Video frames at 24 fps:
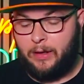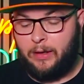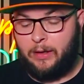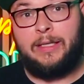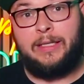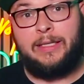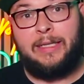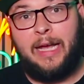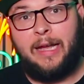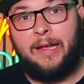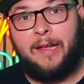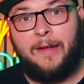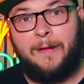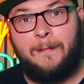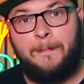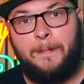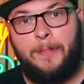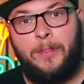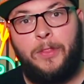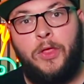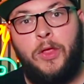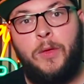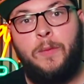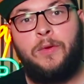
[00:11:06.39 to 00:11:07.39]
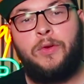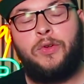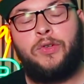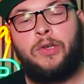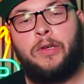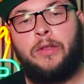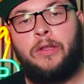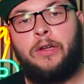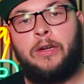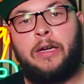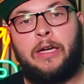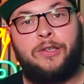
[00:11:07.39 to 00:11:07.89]
Second, you
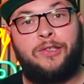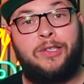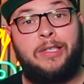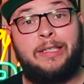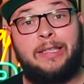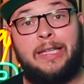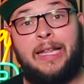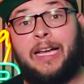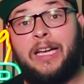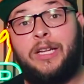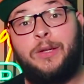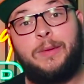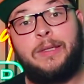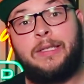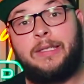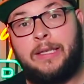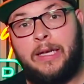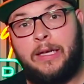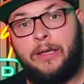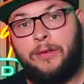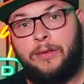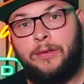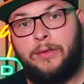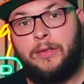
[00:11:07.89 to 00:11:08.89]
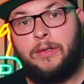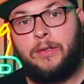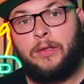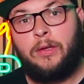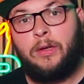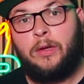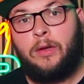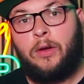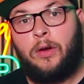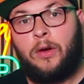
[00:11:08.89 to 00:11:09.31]
ensure that you're actually aligned with sales